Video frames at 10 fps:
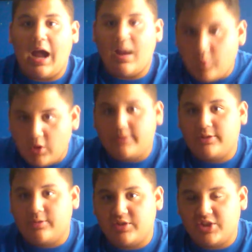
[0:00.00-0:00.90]
I will be
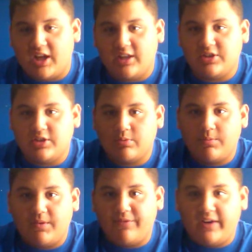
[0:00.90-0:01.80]
doing challenges with
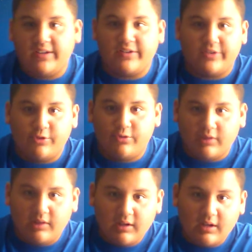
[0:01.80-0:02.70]
my friends
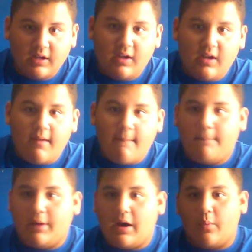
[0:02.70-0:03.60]
soon.
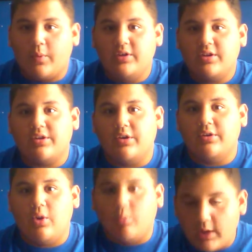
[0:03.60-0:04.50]
But we just don't
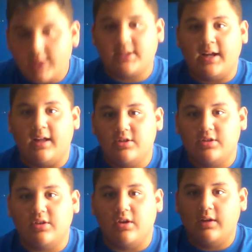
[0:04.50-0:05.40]
know what
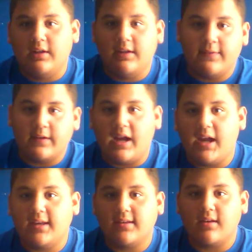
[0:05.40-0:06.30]
challenges, though. If you
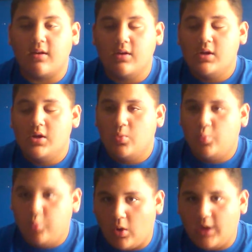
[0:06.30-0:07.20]
guys
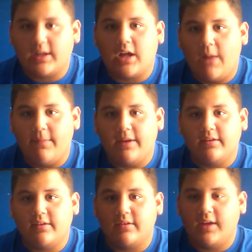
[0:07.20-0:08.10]
want to comment
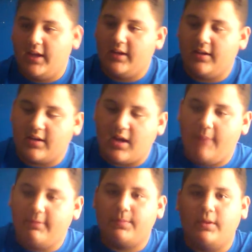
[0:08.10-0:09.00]
in the
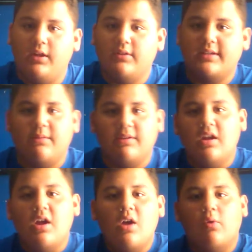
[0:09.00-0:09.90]
comments below, tell me
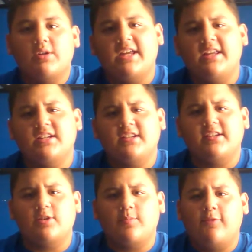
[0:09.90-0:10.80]
what challenges I
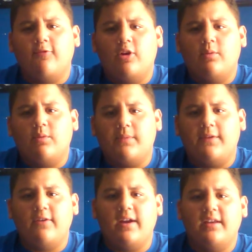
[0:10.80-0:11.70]
should perform with my
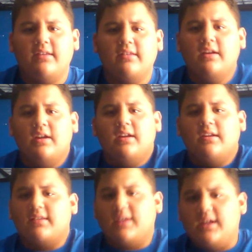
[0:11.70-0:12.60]
friends.
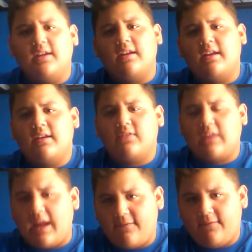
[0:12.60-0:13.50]
See if
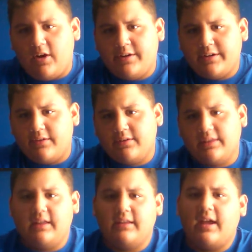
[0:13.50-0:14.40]
they have fun and
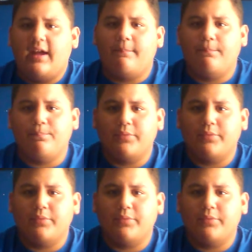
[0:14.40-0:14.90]
everything like that.